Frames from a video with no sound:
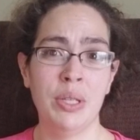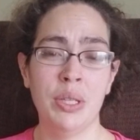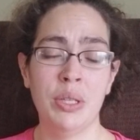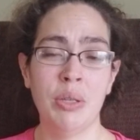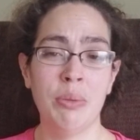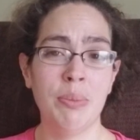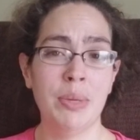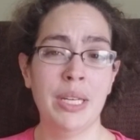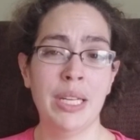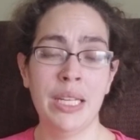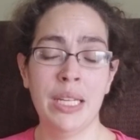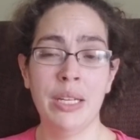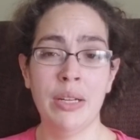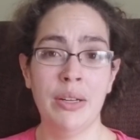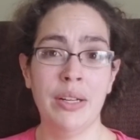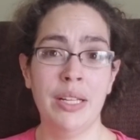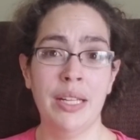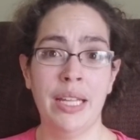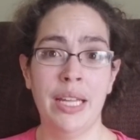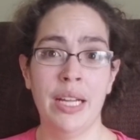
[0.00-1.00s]
little money here
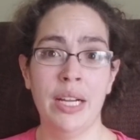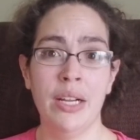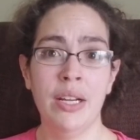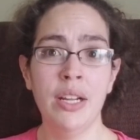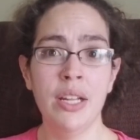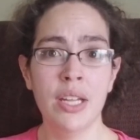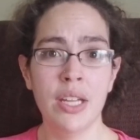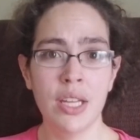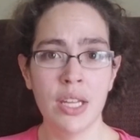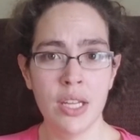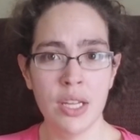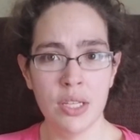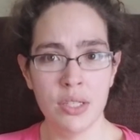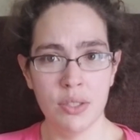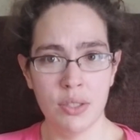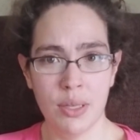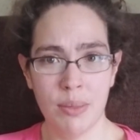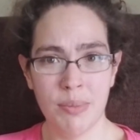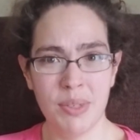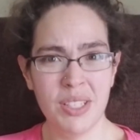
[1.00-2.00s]
and there.
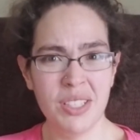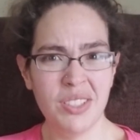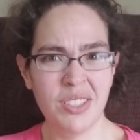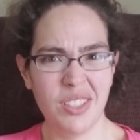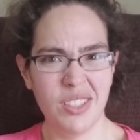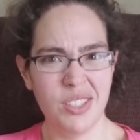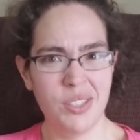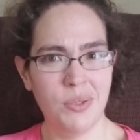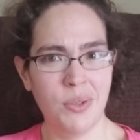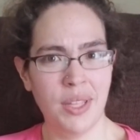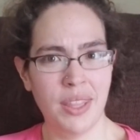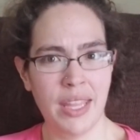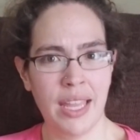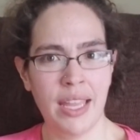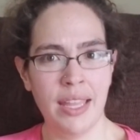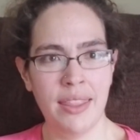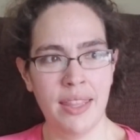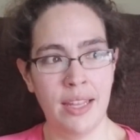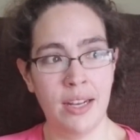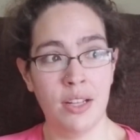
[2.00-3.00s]
So I'm going to start doing
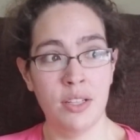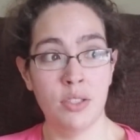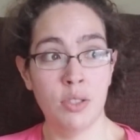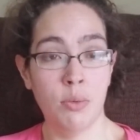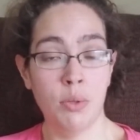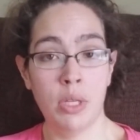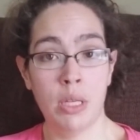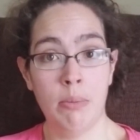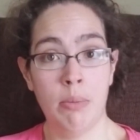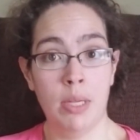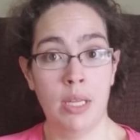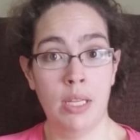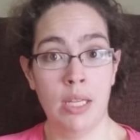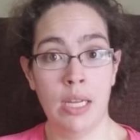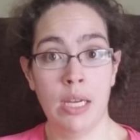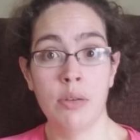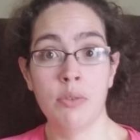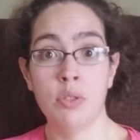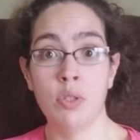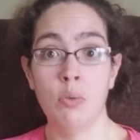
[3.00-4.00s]
that, and that also will get me out of the
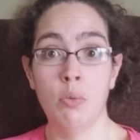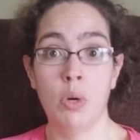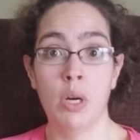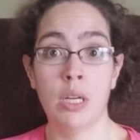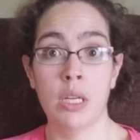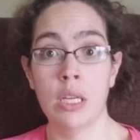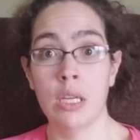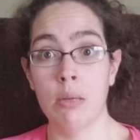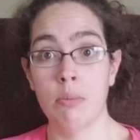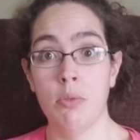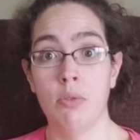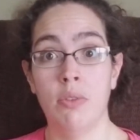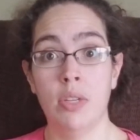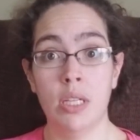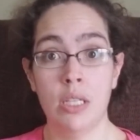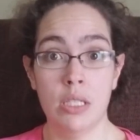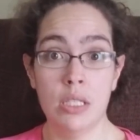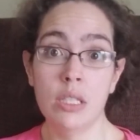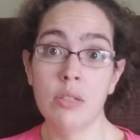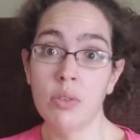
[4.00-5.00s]
house and walking and moving
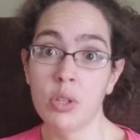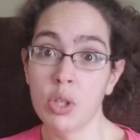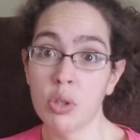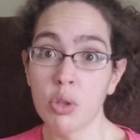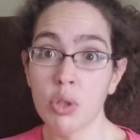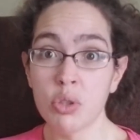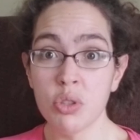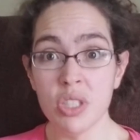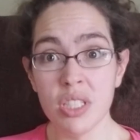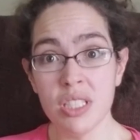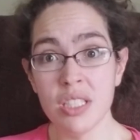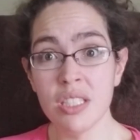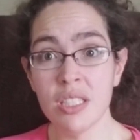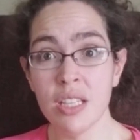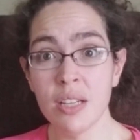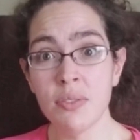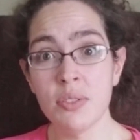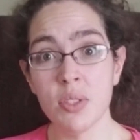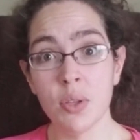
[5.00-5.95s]
and delivering groceries and stuff.